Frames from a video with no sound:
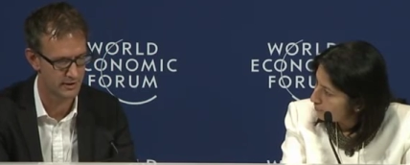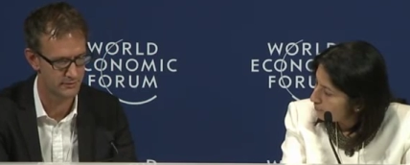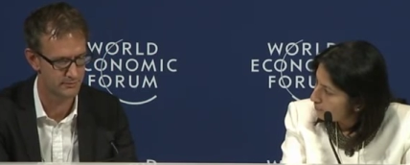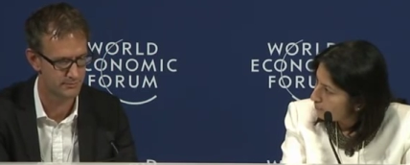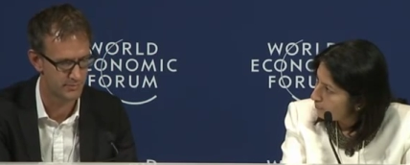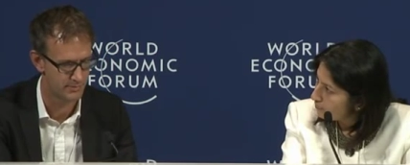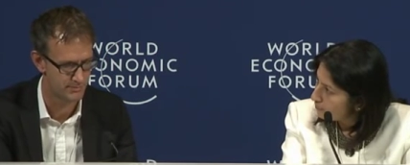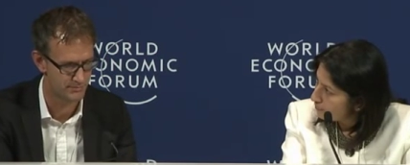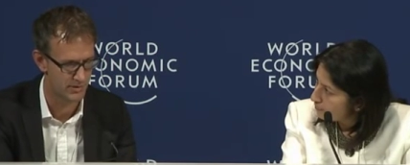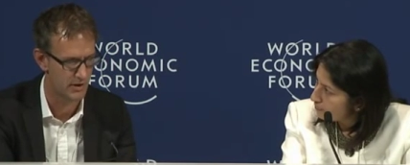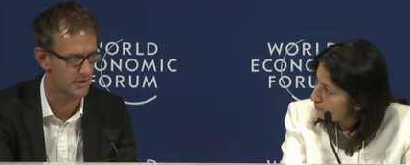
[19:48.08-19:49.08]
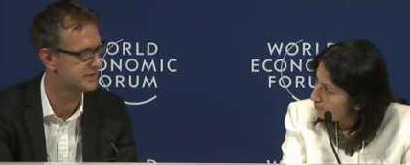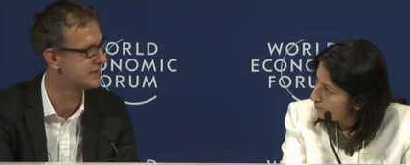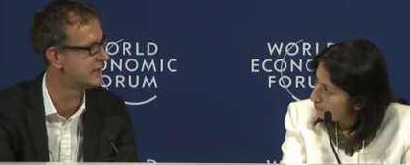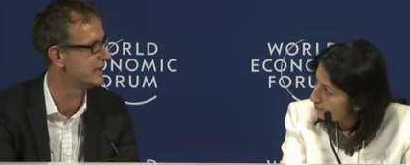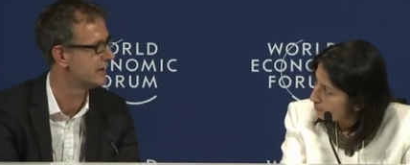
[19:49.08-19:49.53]
Speaker 1: and
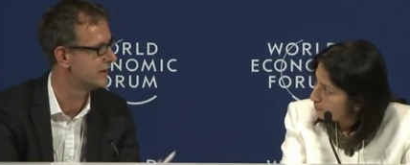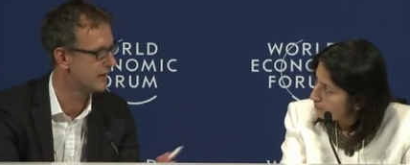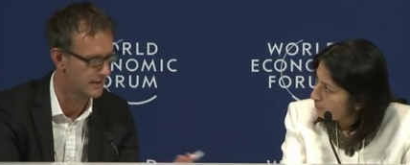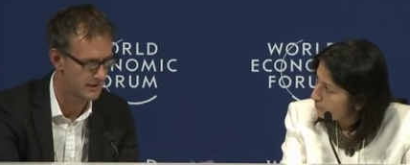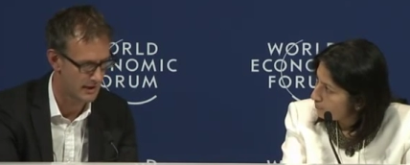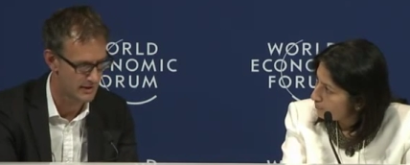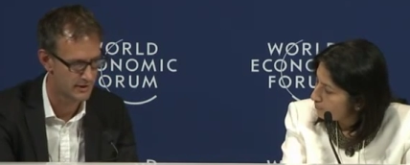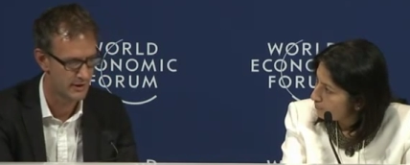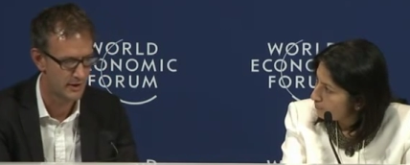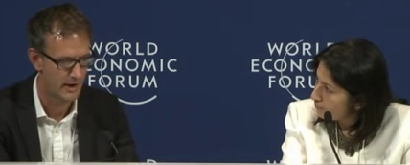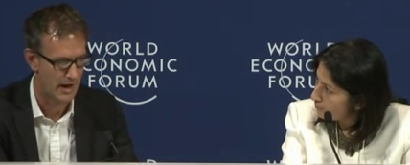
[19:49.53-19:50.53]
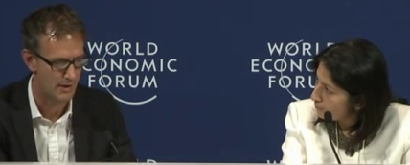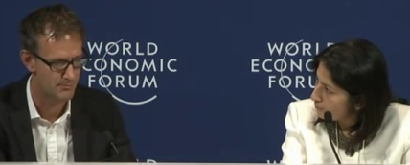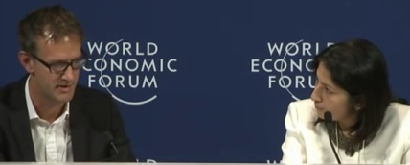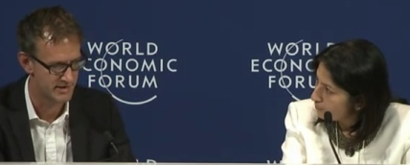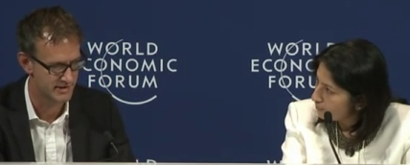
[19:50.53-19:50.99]
policy and, and, and,
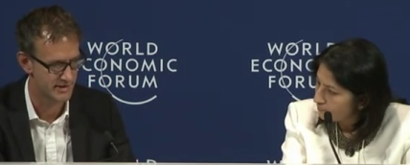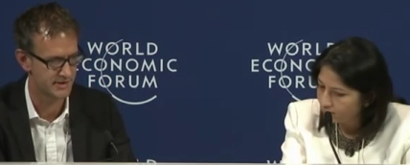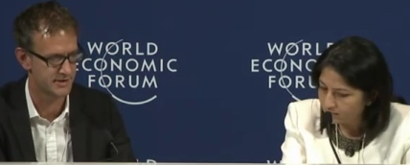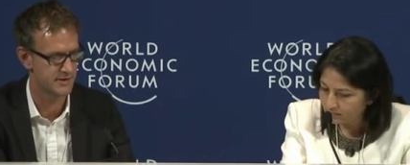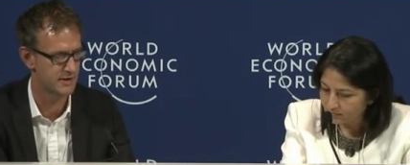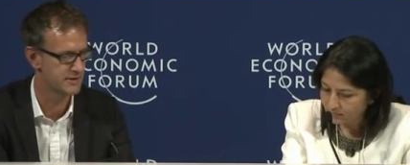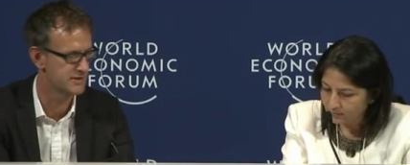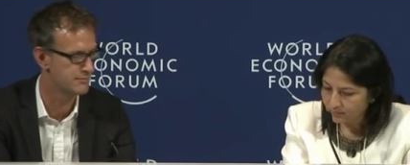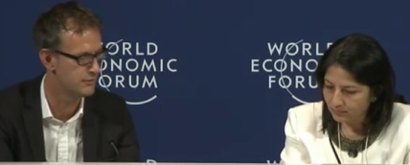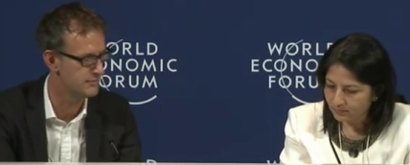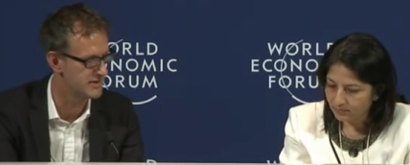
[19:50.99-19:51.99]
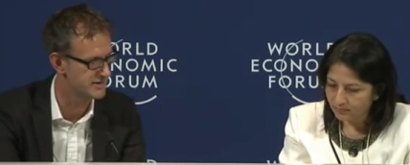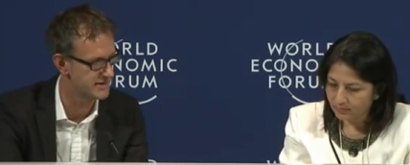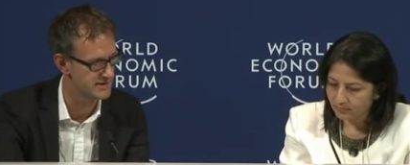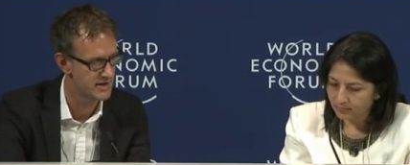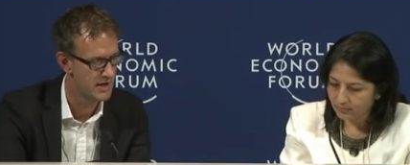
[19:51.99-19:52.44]
and business and, and small
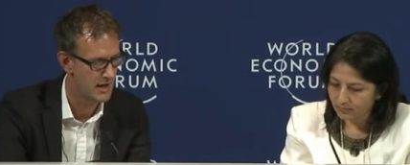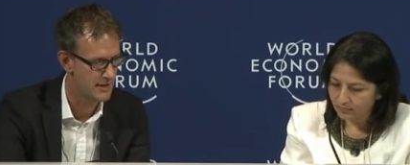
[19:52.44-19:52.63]
businesses.